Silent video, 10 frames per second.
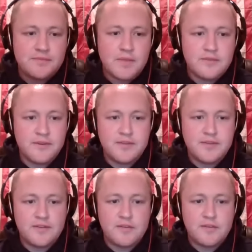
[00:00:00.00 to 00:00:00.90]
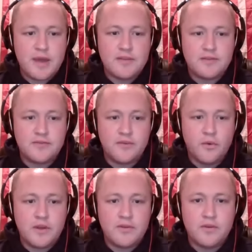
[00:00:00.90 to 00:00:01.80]
57 passes,
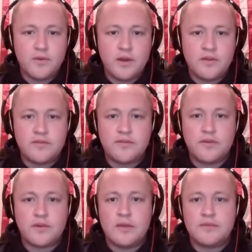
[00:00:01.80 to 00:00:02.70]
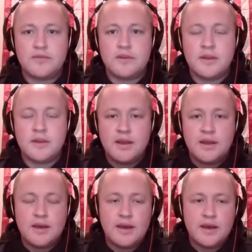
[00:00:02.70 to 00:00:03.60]
42 runs for Clemson.
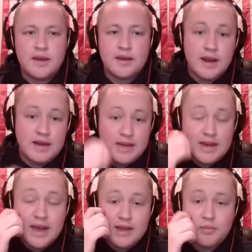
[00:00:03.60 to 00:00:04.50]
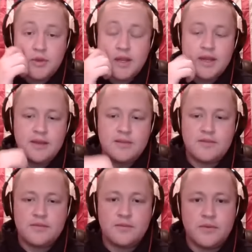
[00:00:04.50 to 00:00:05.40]
99
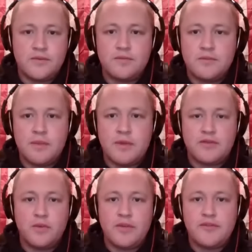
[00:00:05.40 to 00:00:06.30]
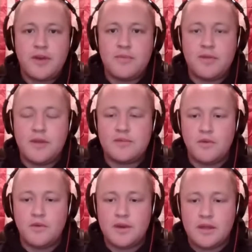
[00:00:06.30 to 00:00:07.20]
plays was about 25 plays
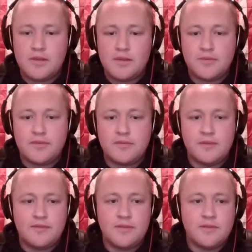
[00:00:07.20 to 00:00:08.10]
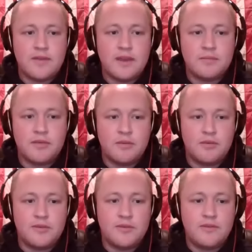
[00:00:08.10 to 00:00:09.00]
more than Alabama's defense has had to put
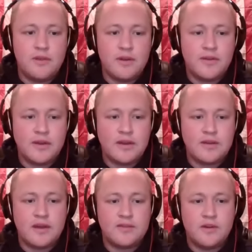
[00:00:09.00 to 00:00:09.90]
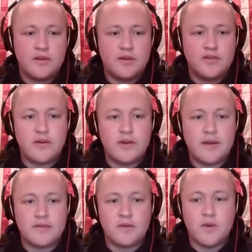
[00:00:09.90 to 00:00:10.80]
up with this year, and I think it kind of started to show
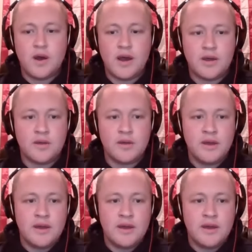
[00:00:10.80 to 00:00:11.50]
after a while.